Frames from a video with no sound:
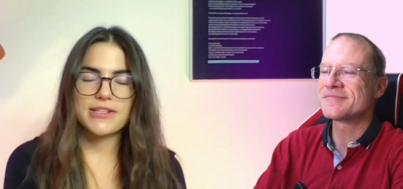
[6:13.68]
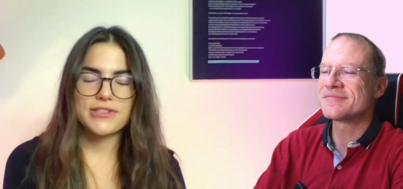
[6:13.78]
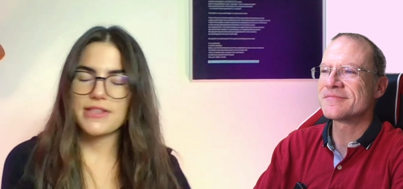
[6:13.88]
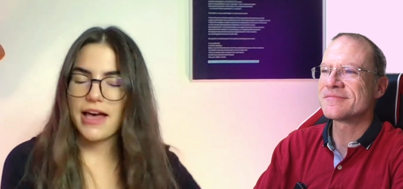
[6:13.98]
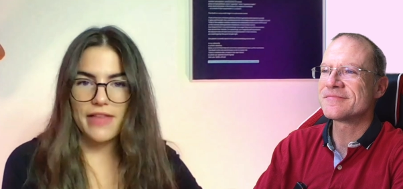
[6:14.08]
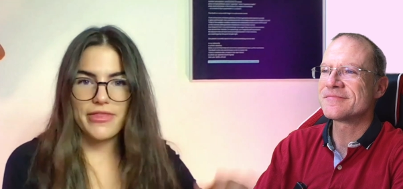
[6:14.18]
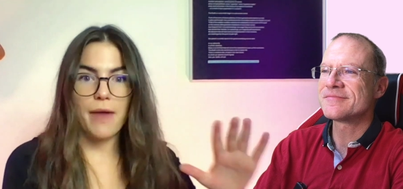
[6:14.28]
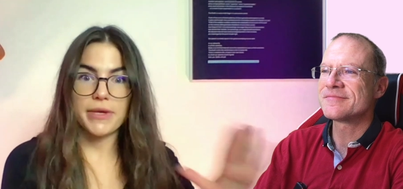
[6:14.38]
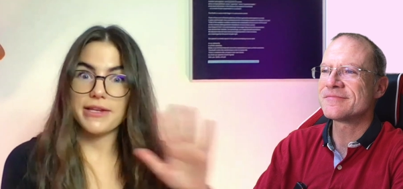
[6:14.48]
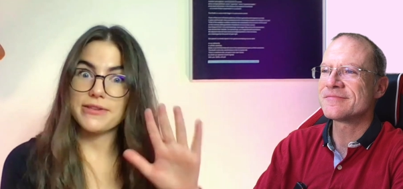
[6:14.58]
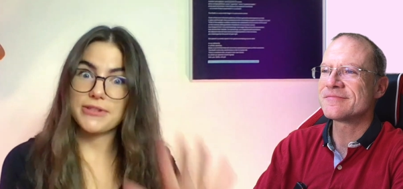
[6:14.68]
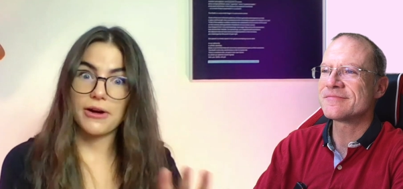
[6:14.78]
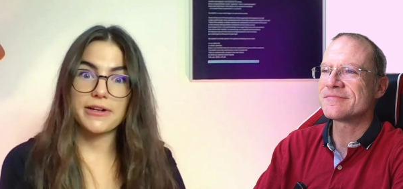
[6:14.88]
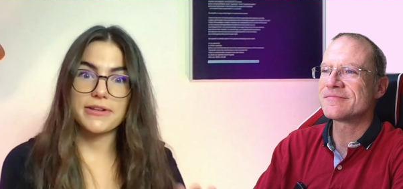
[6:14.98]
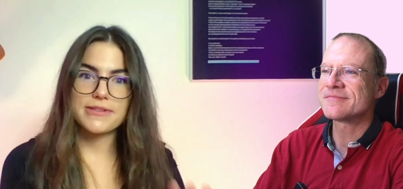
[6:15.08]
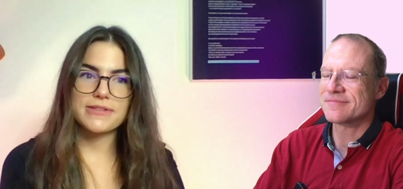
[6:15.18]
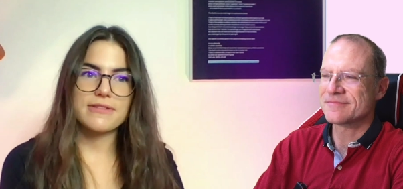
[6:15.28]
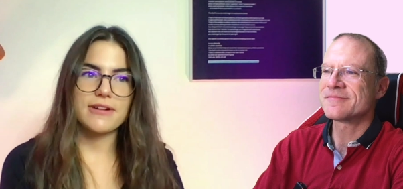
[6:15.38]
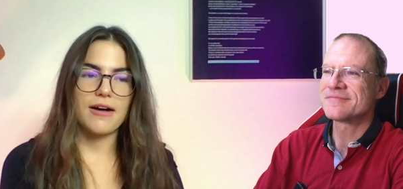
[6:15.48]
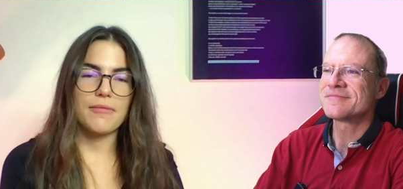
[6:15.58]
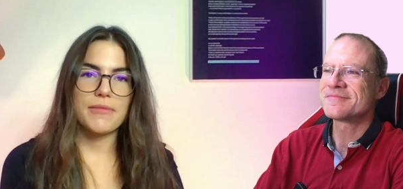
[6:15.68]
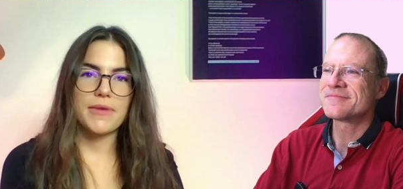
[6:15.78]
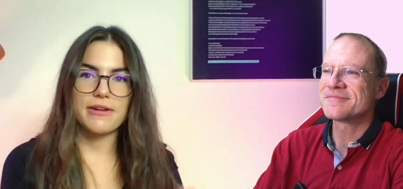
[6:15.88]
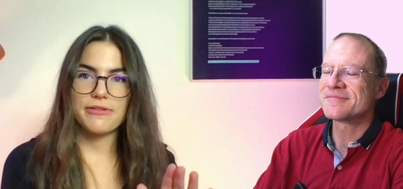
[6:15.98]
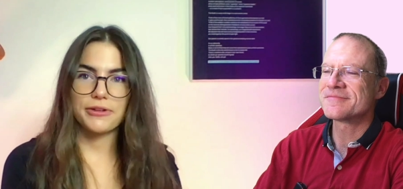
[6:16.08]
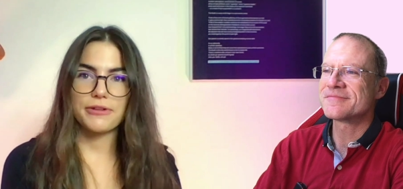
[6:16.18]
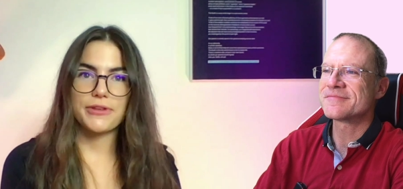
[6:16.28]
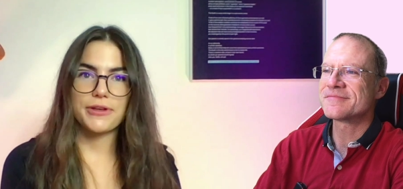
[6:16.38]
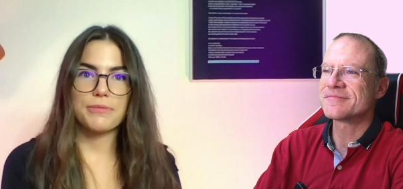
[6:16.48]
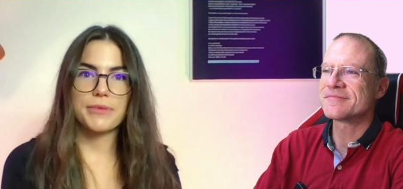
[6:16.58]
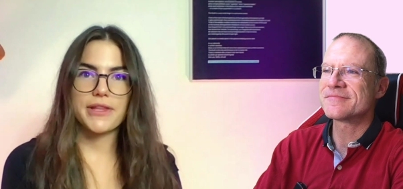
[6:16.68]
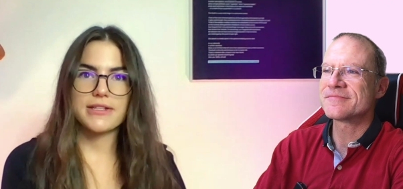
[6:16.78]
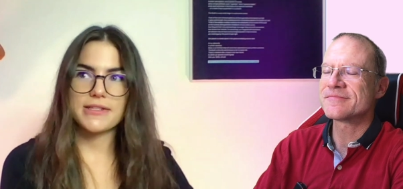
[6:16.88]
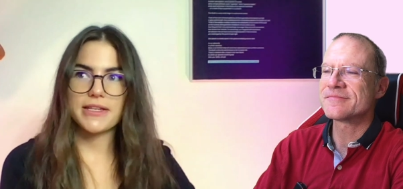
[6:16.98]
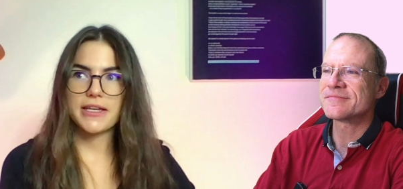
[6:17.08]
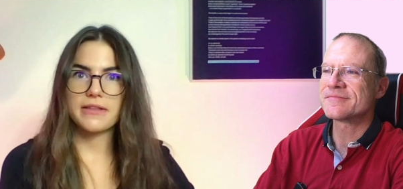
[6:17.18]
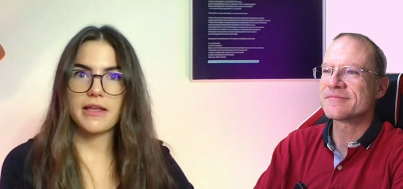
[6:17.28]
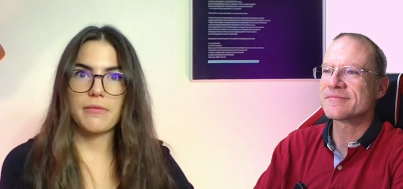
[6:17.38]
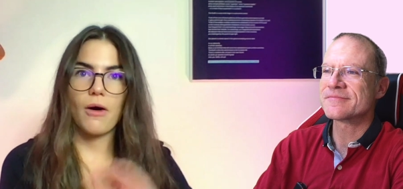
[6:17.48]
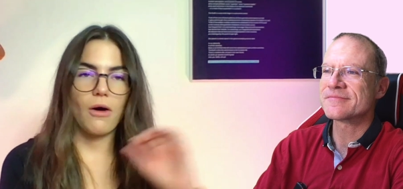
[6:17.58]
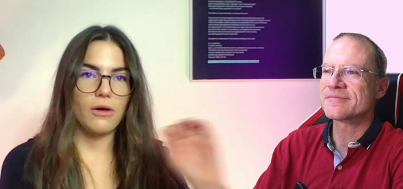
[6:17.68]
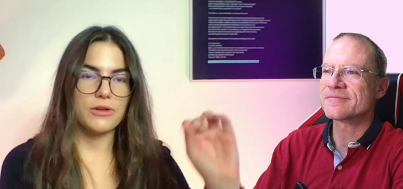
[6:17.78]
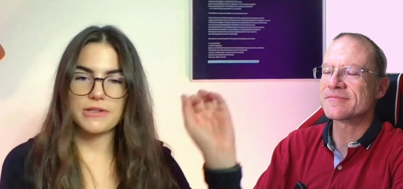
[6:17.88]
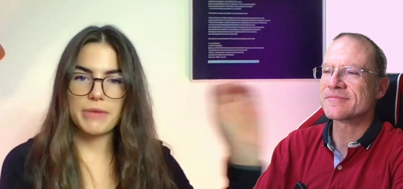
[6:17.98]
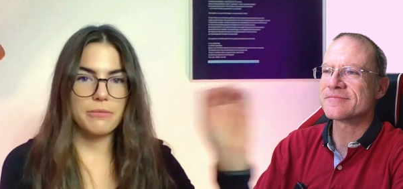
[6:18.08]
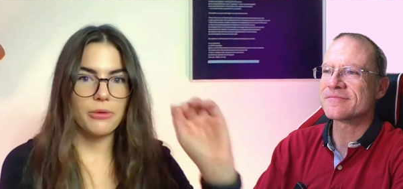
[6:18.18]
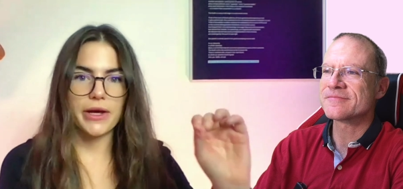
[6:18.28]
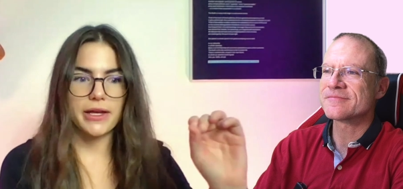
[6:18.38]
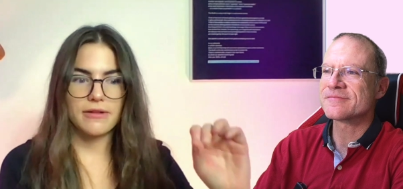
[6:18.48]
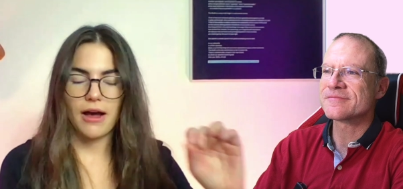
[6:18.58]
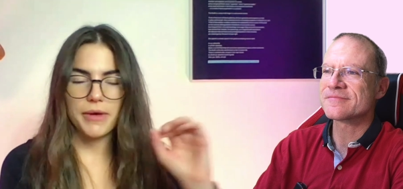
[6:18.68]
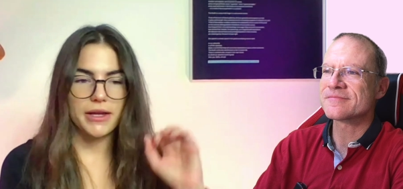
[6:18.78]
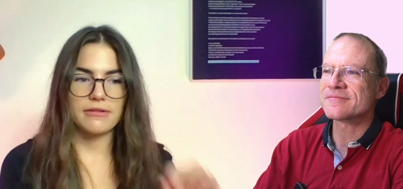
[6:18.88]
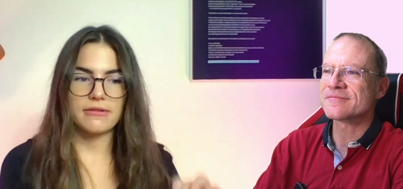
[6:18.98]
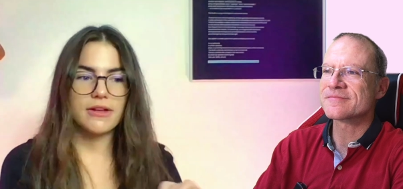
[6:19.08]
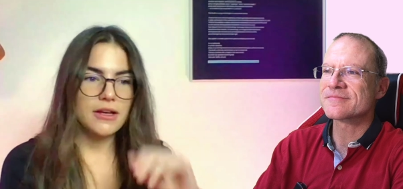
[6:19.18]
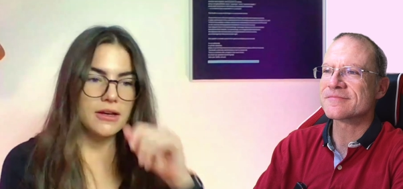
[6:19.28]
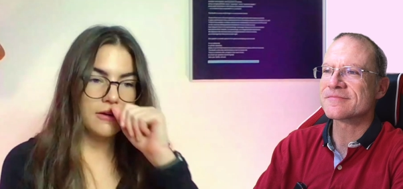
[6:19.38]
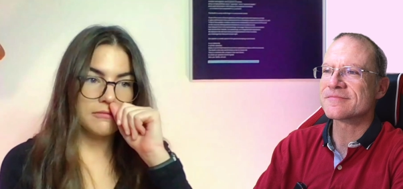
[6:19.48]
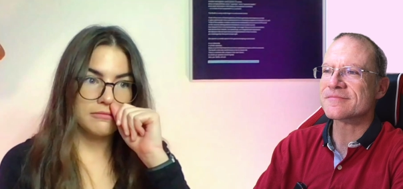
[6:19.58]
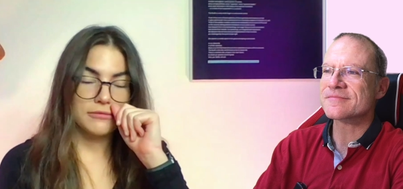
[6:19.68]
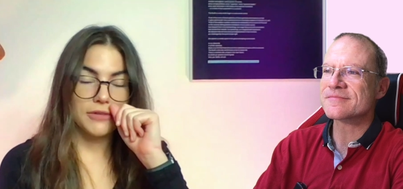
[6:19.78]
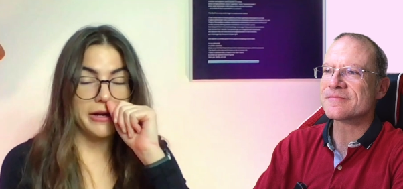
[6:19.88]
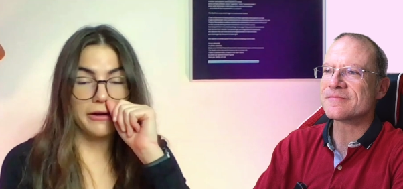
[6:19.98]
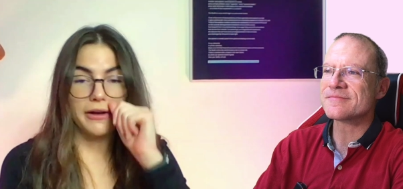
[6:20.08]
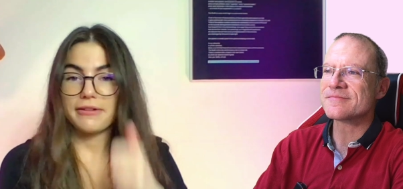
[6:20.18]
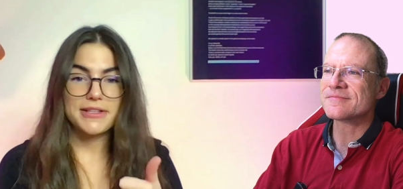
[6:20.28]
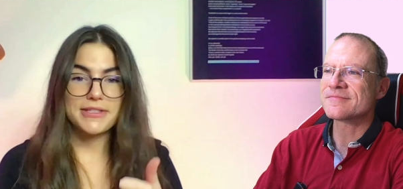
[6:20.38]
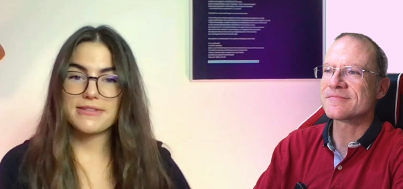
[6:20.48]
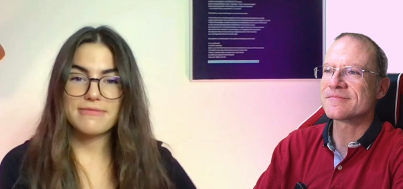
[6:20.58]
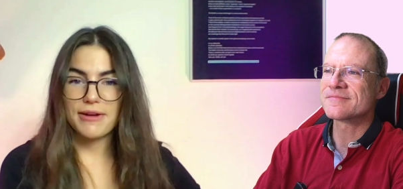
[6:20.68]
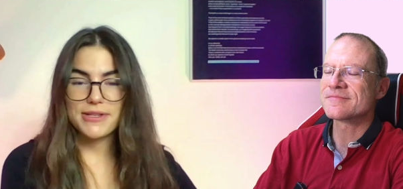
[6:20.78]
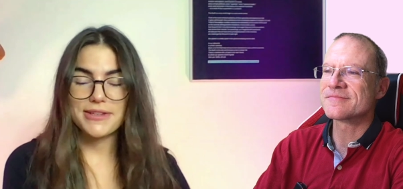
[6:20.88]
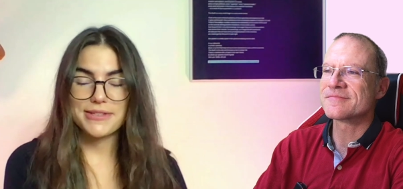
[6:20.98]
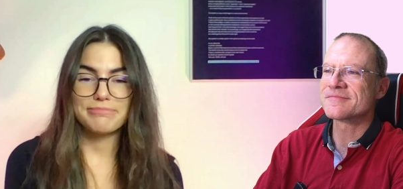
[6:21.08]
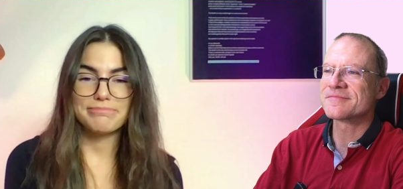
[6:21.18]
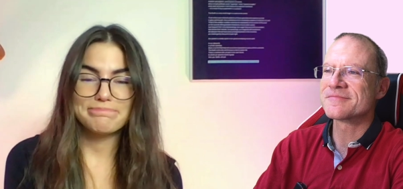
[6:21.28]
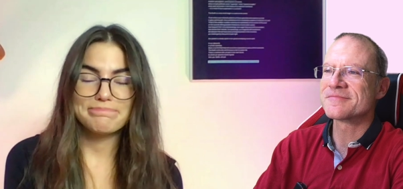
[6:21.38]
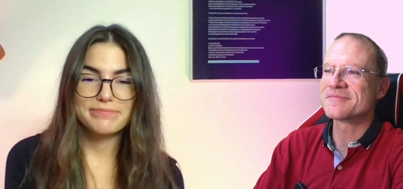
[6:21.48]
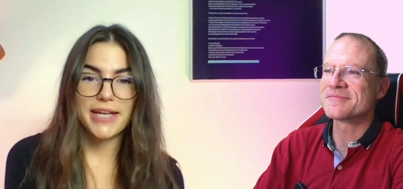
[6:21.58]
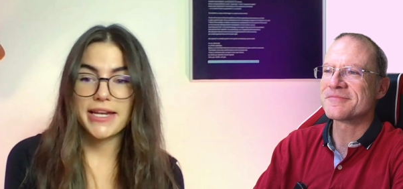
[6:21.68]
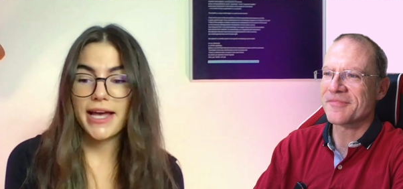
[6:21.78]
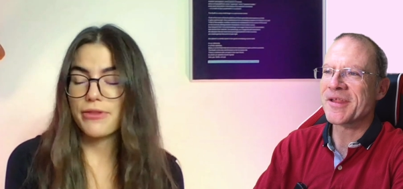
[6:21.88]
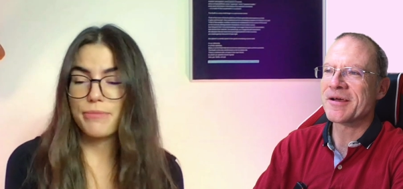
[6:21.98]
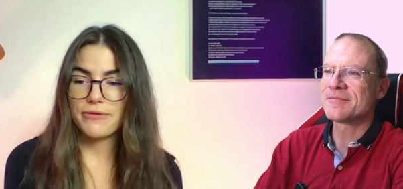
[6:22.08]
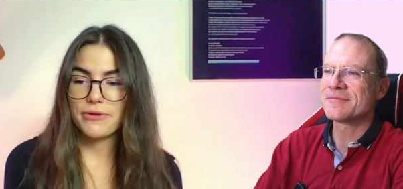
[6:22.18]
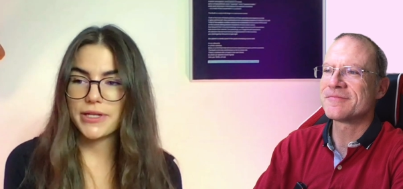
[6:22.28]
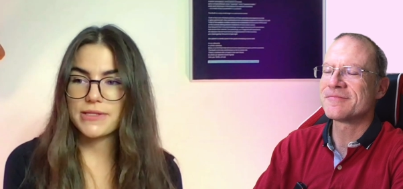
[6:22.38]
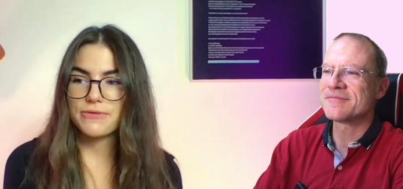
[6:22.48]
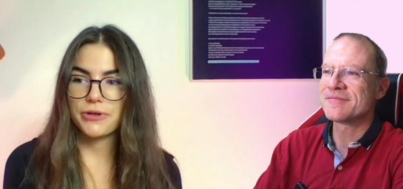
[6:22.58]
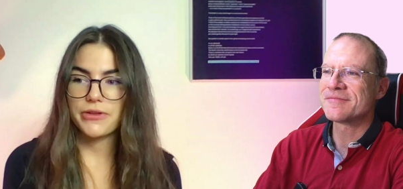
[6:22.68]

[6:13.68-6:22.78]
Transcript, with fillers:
Speaker 1: to see just that, that many stars um, in a field of view, but then to see them all just pinpoint, I mean, right on. That's, that was awesome. Yeah. And yeah, the back focus